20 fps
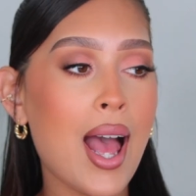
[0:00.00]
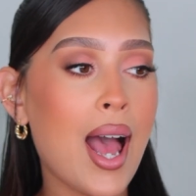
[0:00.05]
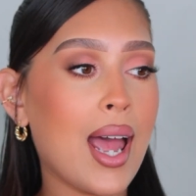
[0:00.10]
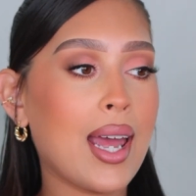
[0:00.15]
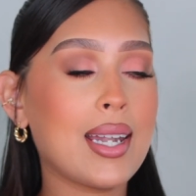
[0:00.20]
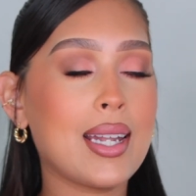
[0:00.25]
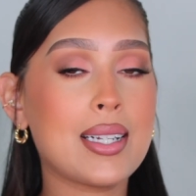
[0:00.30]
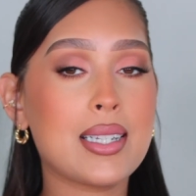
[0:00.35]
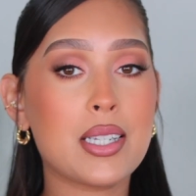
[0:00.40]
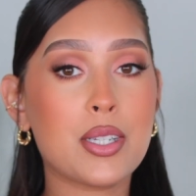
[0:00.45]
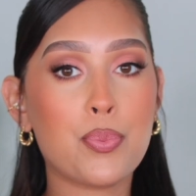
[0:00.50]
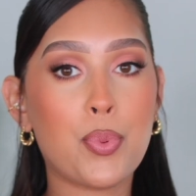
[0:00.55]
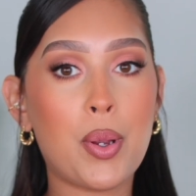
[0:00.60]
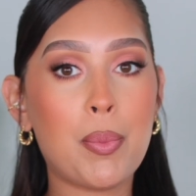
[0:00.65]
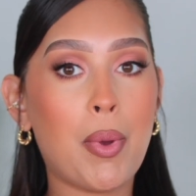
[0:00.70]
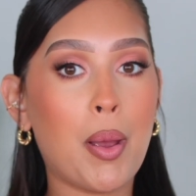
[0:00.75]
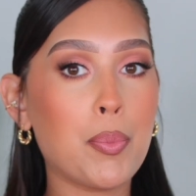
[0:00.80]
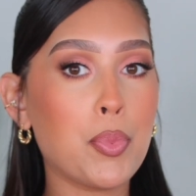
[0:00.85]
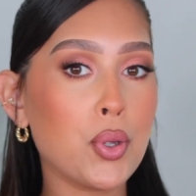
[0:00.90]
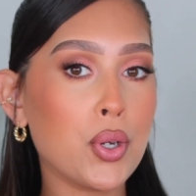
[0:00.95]
i like to spray
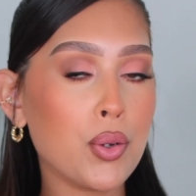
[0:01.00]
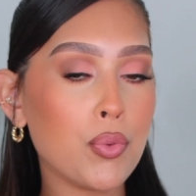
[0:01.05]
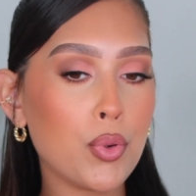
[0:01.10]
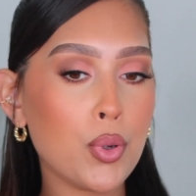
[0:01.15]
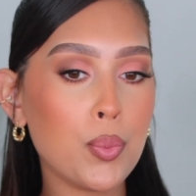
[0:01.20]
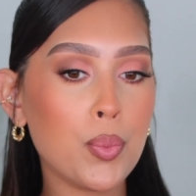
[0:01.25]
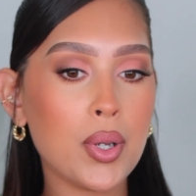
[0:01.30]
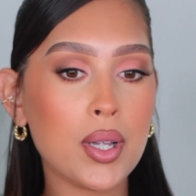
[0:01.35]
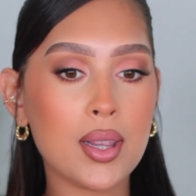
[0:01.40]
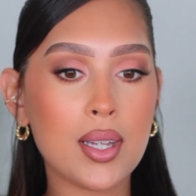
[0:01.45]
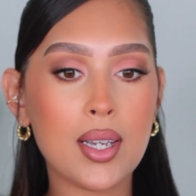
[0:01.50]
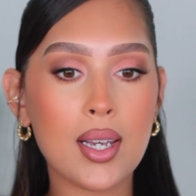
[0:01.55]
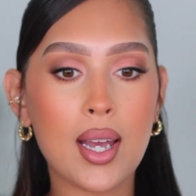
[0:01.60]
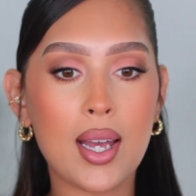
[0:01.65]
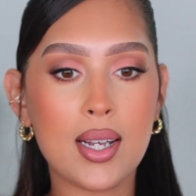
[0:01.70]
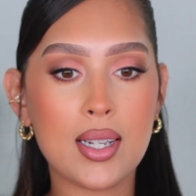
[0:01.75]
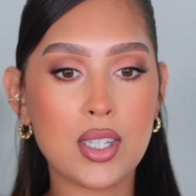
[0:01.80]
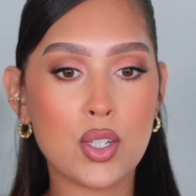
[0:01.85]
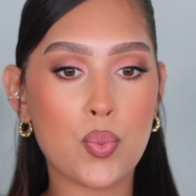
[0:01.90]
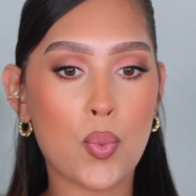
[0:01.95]
my beauty room with it
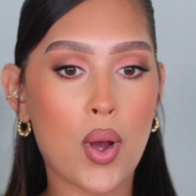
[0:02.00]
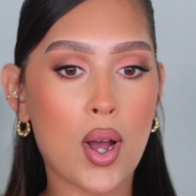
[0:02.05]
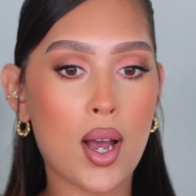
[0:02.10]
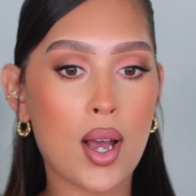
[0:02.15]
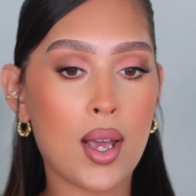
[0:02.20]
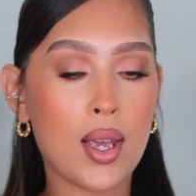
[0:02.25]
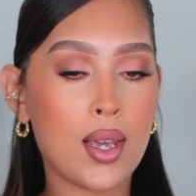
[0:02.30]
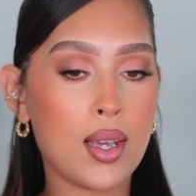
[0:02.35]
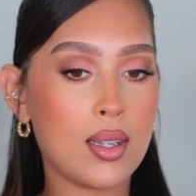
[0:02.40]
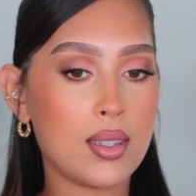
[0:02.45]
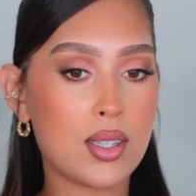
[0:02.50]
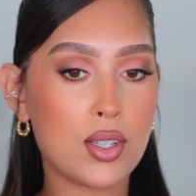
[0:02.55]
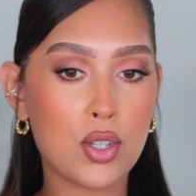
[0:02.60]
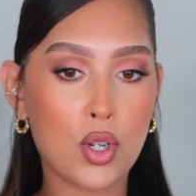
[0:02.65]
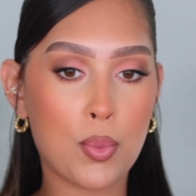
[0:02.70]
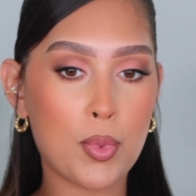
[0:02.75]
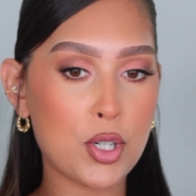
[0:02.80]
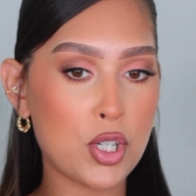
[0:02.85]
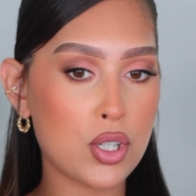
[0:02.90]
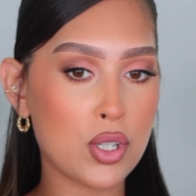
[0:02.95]
hence why
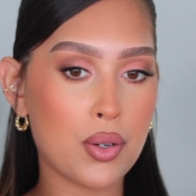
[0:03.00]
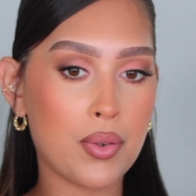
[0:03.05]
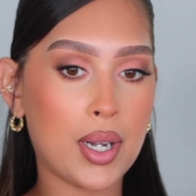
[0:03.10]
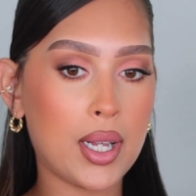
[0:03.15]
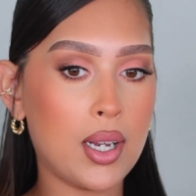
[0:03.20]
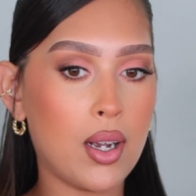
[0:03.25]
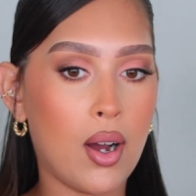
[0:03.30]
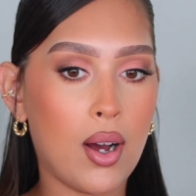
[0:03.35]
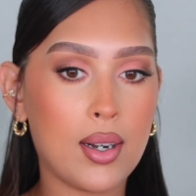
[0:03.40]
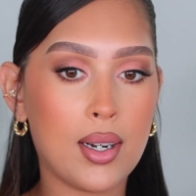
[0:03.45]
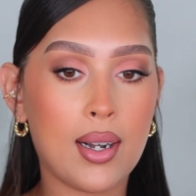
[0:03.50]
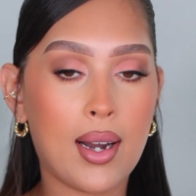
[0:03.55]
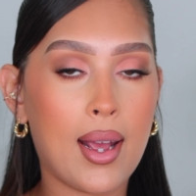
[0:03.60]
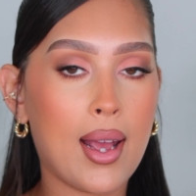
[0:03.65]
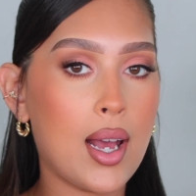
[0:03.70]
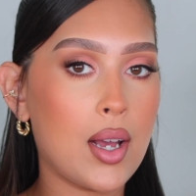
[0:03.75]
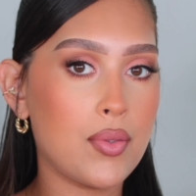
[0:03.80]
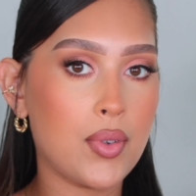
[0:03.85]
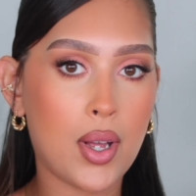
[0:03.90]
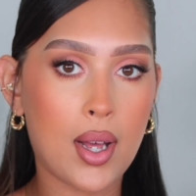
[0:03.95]
so much is already gone and i
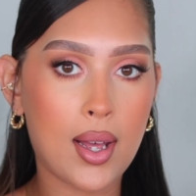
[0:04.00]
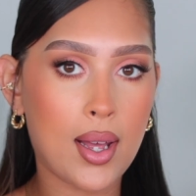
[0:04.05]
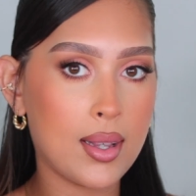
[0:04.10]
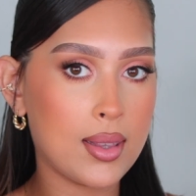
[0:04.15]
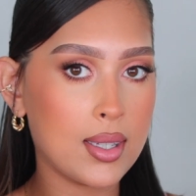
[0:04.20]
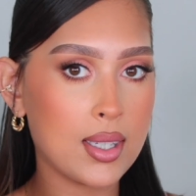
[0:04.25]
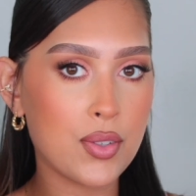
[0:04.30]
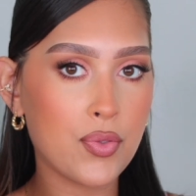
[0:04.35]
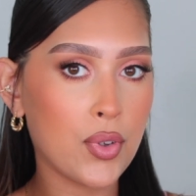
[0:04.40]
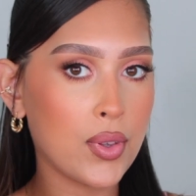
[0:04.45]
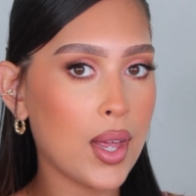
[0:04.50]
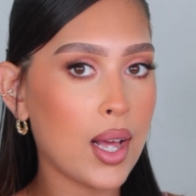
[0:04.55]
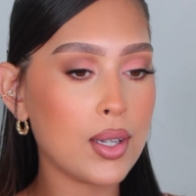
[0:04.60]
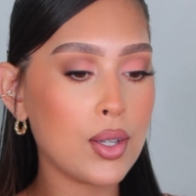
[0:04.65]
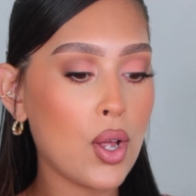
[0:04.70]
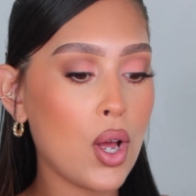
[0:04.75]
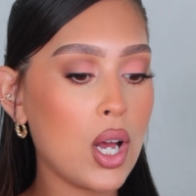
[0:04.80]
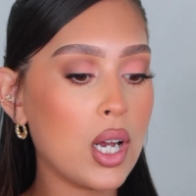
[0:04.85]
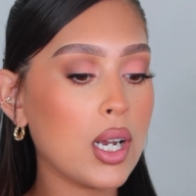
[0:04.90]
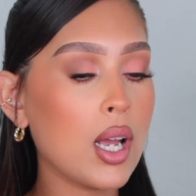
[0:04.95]
have not had this for
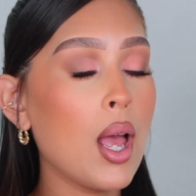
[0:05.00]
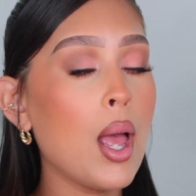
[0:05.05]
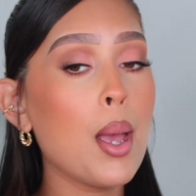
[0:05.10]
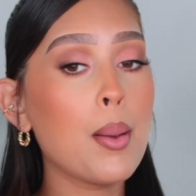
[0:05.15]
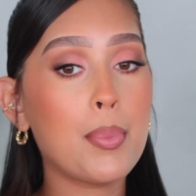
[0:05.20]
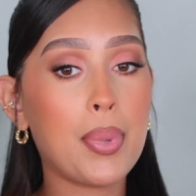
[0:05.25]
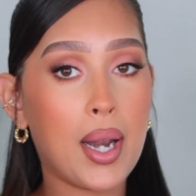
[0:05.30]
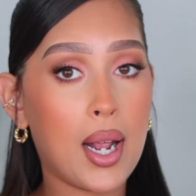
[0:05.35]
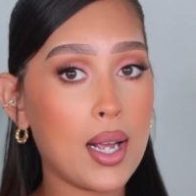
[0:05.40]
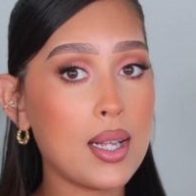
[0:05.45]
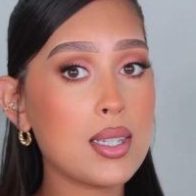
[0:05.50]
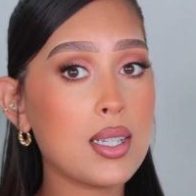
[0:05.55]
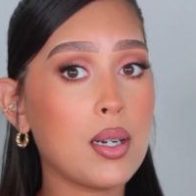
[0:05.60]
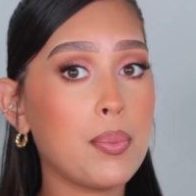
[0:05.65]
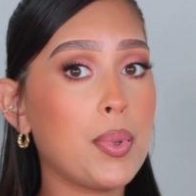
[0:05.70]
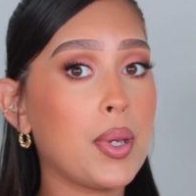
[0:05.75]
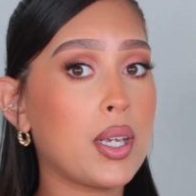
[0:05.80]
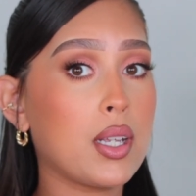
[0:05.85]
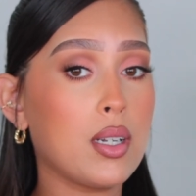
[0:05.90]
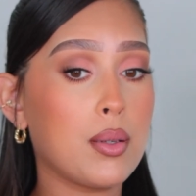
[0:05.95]
that long but i ended
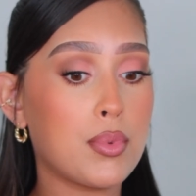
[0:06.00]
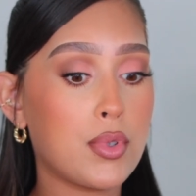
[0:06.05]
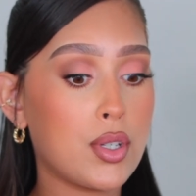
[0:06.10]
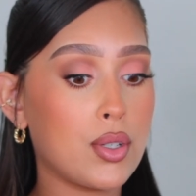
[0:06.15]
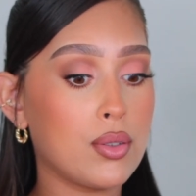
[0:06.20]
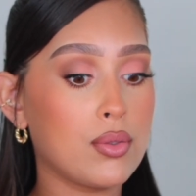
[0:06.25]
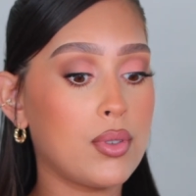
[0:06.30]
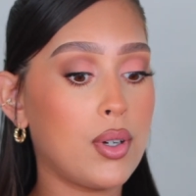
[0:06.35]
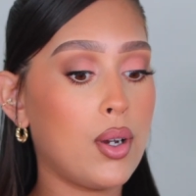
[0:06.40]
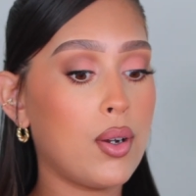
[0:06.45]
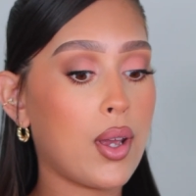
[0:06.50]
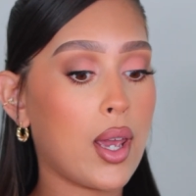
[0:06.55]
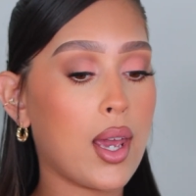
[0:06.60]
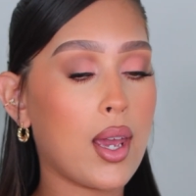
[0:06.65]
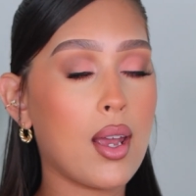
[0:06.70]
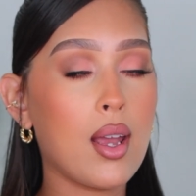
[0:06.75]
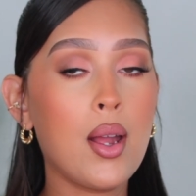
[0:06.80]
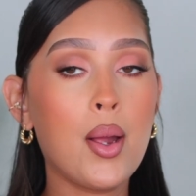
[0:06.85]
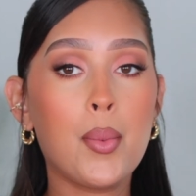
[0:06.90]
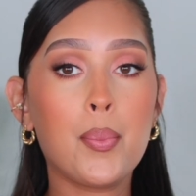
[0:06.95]
up picking up two
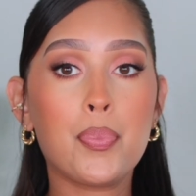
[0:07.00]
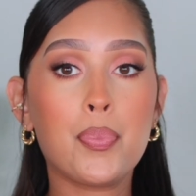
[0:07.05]
okay